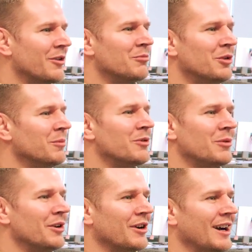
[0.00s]
Were there moments
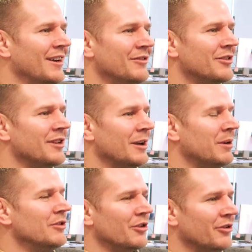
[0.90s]
where you're kind of just like
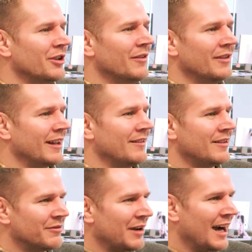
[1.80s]
pinch yourself, like, is
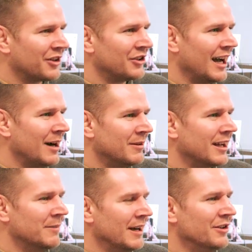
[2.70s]
this actually
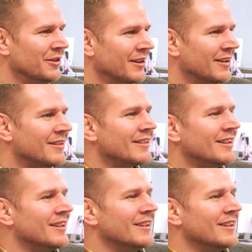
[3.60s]
happening? Am I doing this?